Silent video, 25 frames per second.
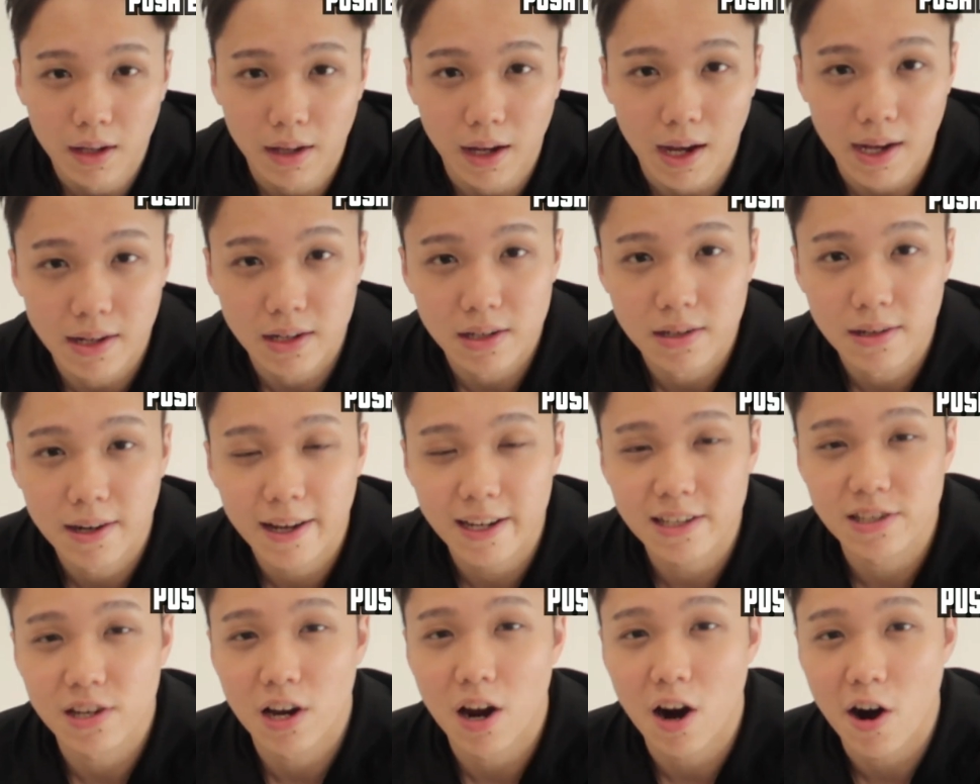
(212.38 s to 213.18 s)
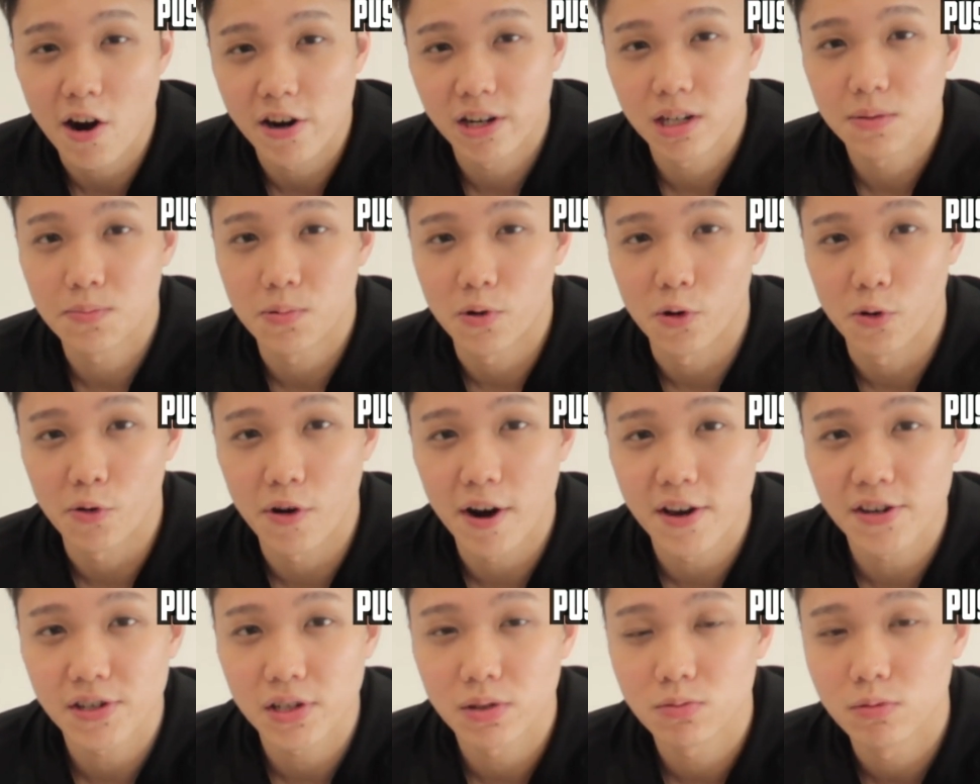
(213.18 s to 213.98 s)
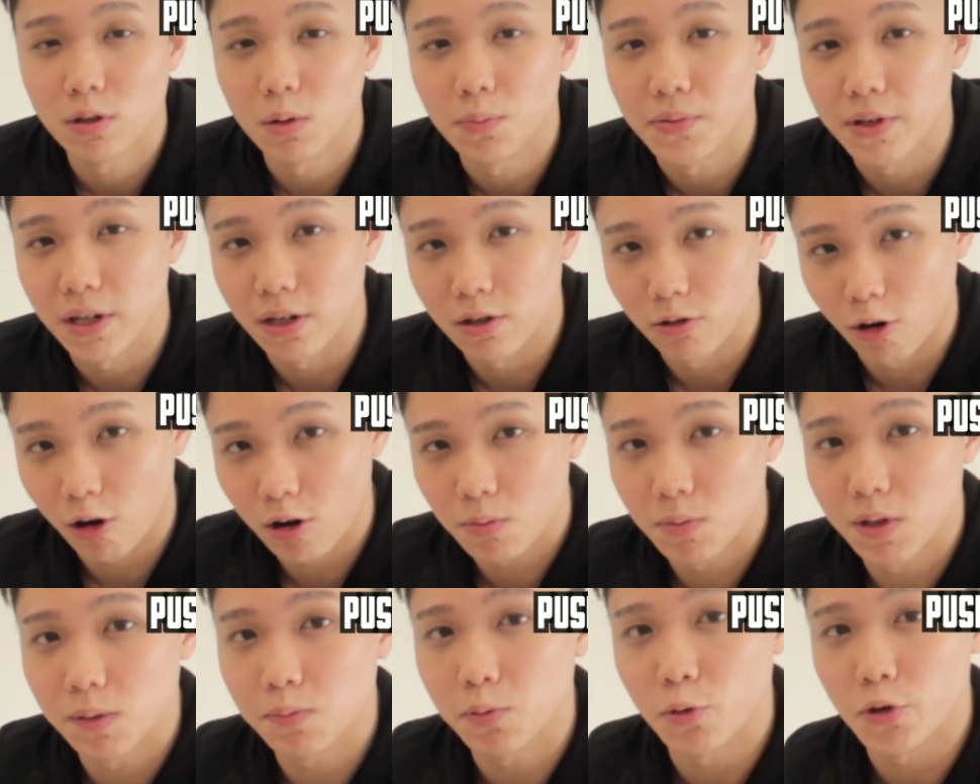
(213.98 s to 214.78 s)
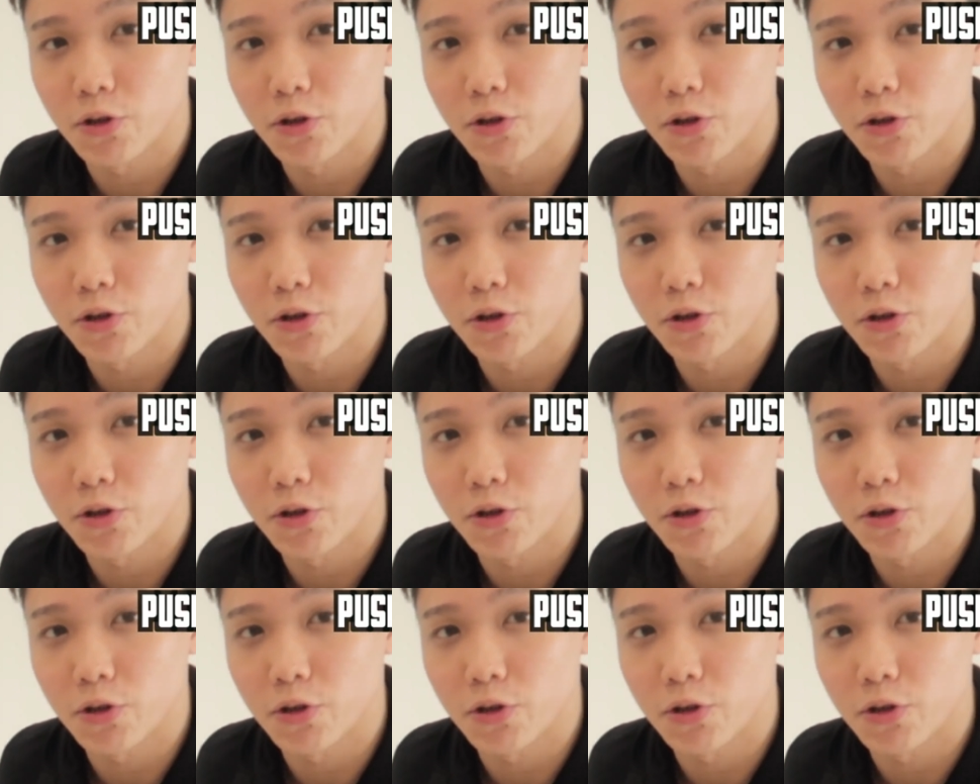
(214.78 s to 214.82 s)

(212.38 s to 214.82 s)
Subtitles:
And the next harder progression will be a normal